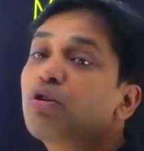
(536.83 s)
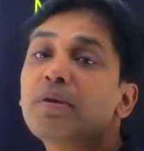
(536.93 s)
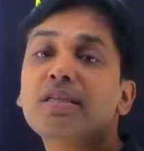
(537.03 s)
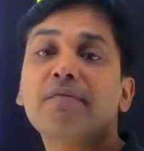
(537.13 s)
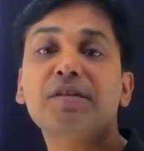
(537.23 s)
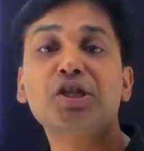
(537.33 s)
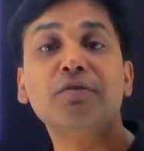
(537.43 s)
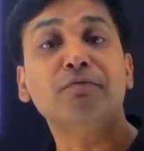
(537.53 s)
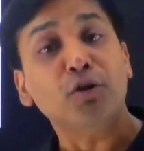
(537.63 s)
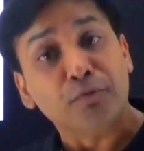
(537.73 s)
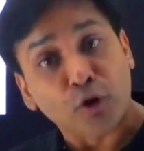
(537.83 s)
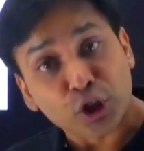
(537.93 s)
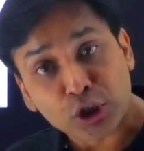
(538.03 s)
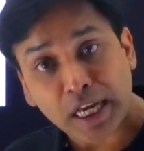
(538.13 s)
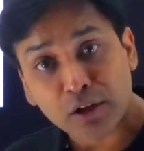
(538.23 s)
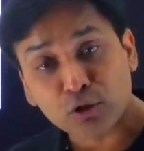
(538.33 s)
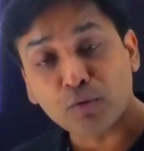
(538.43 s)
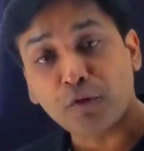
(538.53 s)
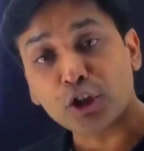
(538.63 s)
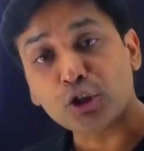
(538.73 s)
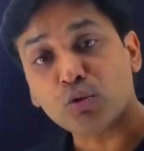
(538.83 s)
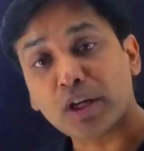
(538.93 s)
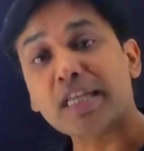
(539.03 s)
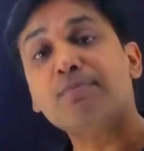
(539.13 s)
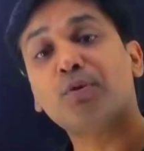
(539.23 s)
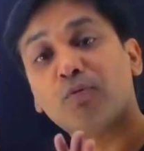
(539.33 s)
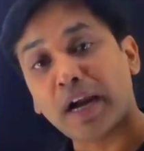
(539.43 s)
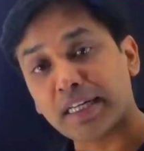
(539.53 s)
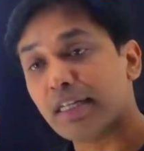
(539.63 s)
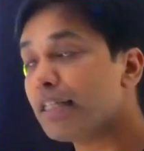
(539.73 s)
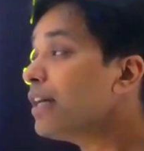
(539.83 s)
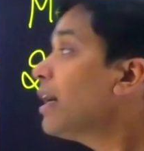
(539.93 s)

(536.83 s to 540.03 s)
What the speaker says: be sufficient for 40 days to 42 days, provided